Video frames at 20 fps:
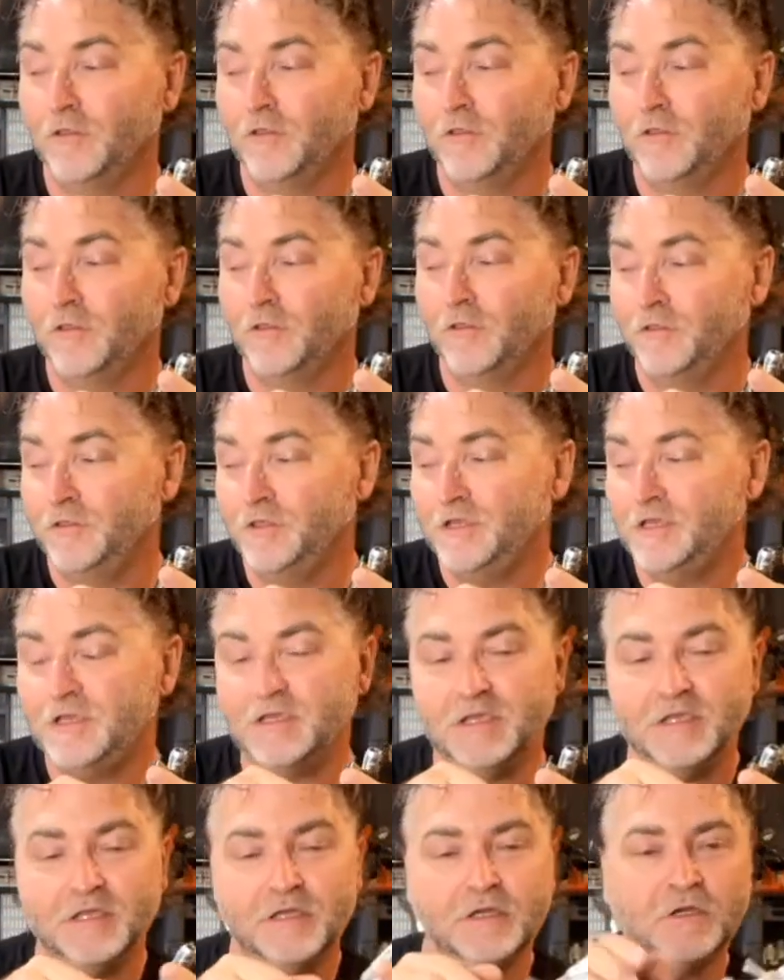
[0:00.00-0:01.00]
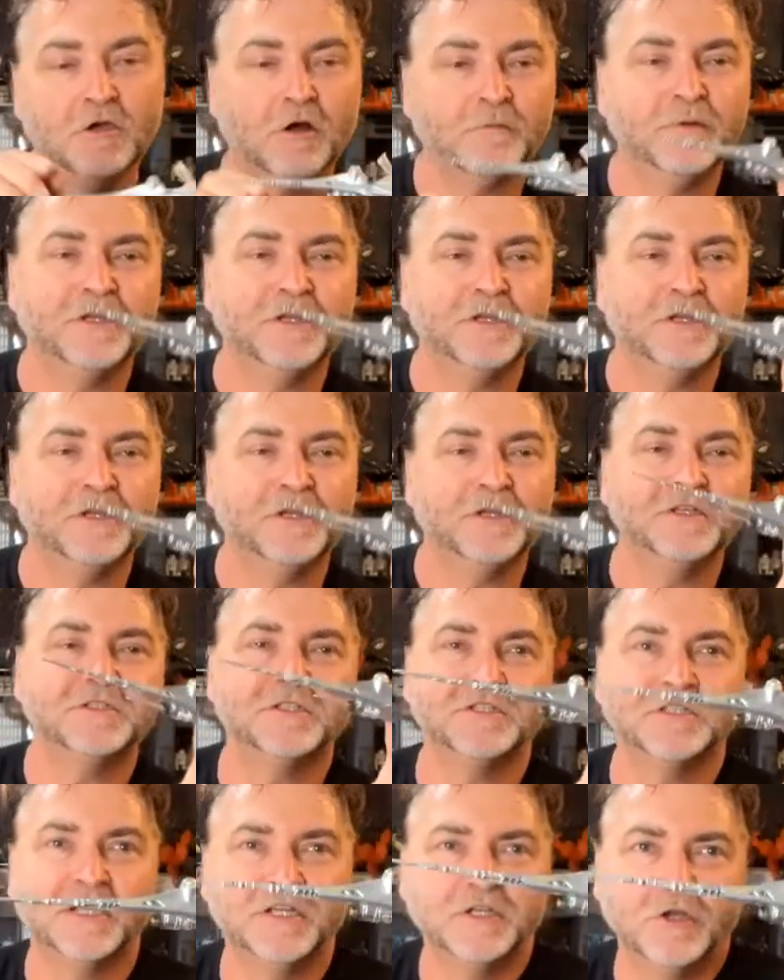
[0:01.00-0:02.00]
The cockpit is
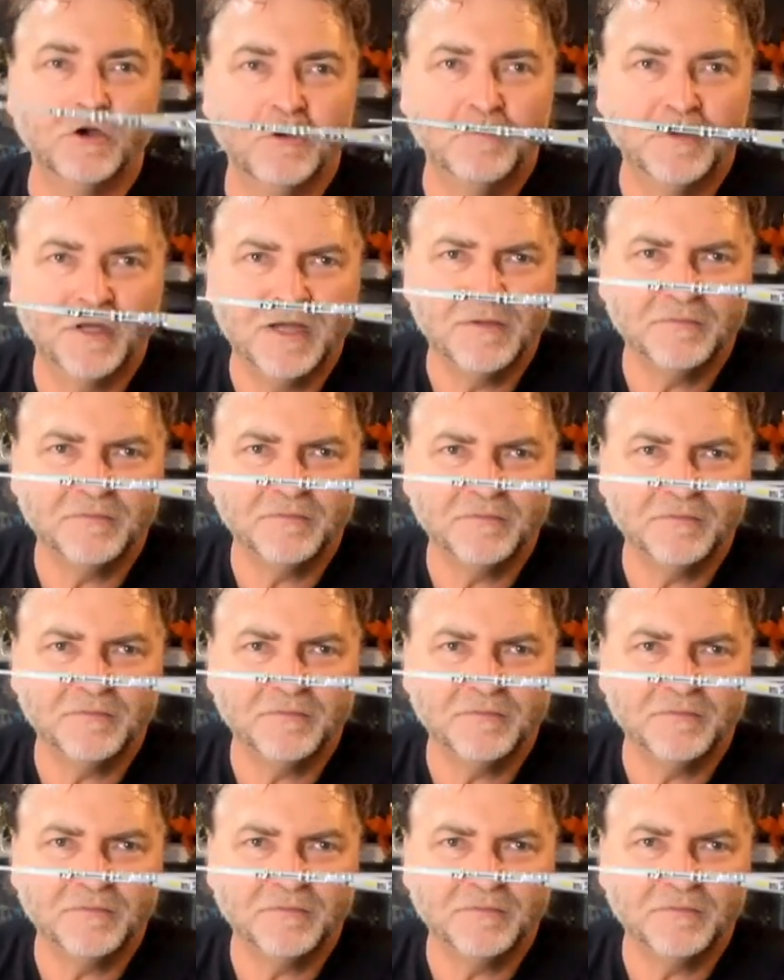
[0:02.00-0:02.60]
designed to open up.